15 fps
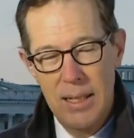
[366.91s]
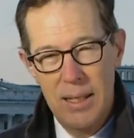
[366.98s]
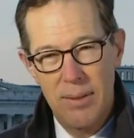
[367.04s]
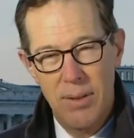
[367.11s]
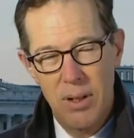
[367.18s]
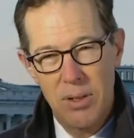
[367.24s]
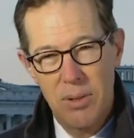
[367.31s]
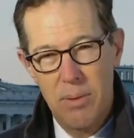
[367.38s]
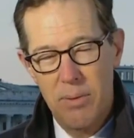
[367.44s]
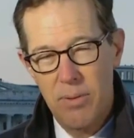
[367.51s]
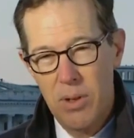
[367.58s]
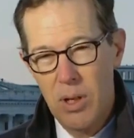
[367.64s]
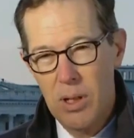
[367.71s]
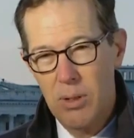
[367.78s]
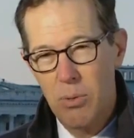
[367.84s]
They've also
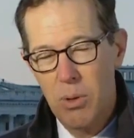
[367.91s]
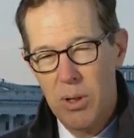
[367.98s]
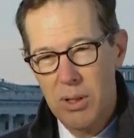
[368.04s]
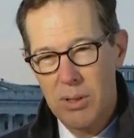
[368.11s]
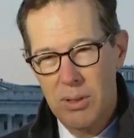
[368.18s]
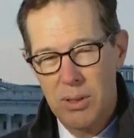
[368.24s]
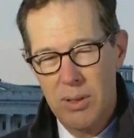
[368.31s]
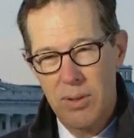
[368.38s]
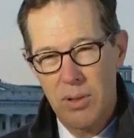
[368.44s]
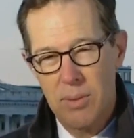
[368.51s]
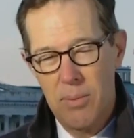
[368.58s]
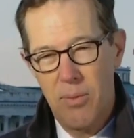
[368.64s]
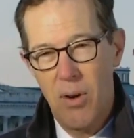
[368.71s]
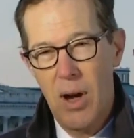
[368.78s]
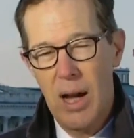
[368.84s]
been very critical of
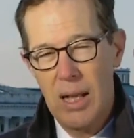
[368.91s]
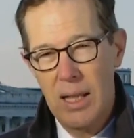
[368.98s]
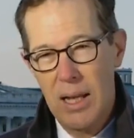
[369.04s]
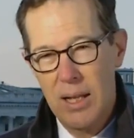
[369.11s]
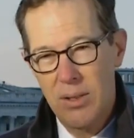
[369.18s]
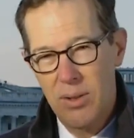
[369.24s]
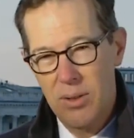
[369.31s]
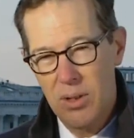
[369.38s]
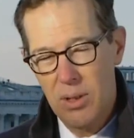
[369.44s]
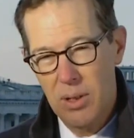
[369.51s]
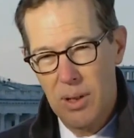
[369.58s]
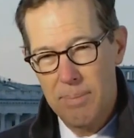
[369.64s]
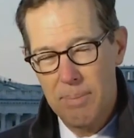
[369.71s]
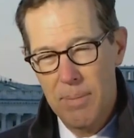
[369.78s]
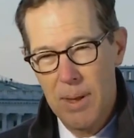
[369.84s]
some of our allies in
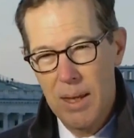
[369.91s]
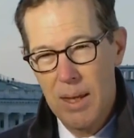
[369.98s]
Europe